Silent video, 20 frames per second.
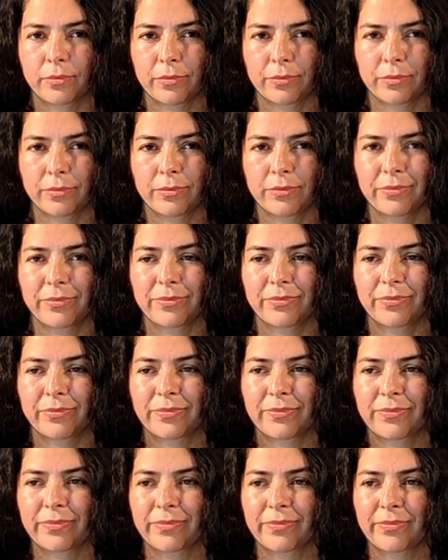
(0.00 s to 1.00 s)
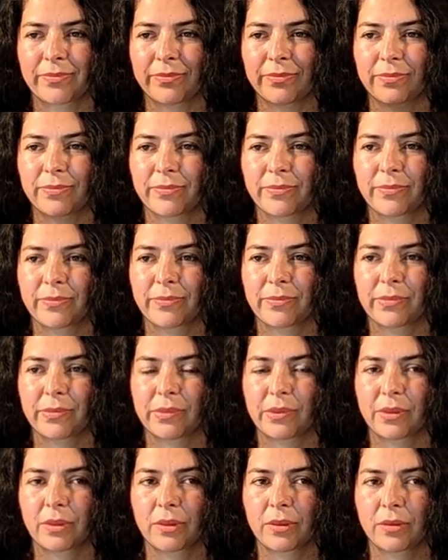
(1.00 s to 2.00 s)

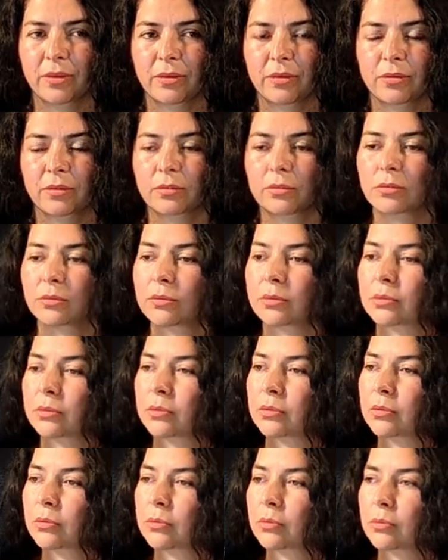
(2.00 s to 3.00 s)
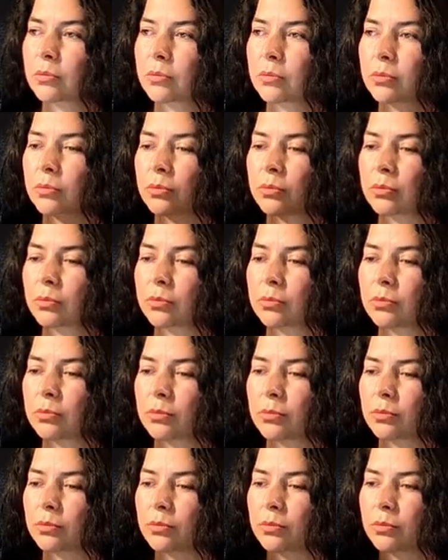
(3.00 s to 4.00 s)

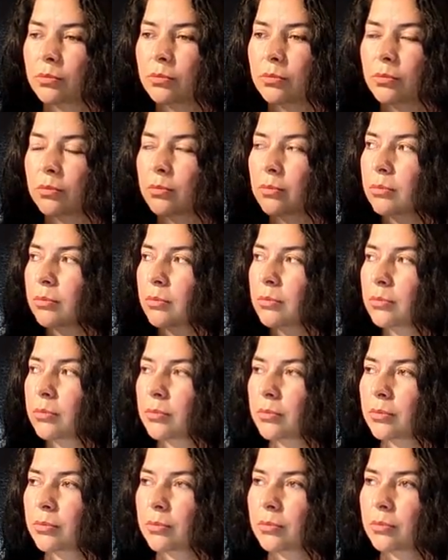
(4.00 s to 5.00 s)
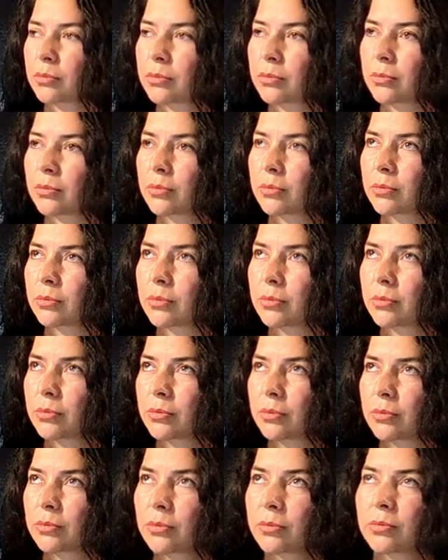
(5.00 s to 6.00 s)

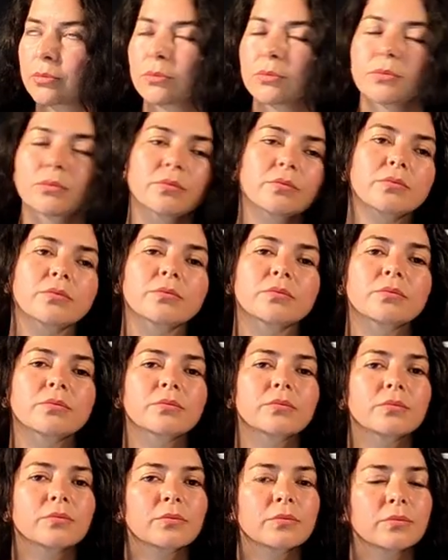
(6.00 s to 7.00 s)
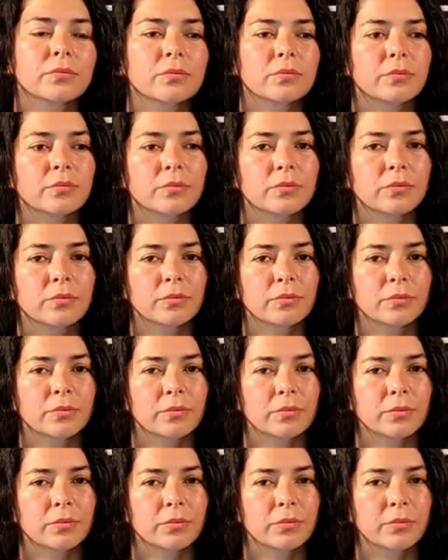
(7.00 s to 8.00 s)
The person shown says nothing.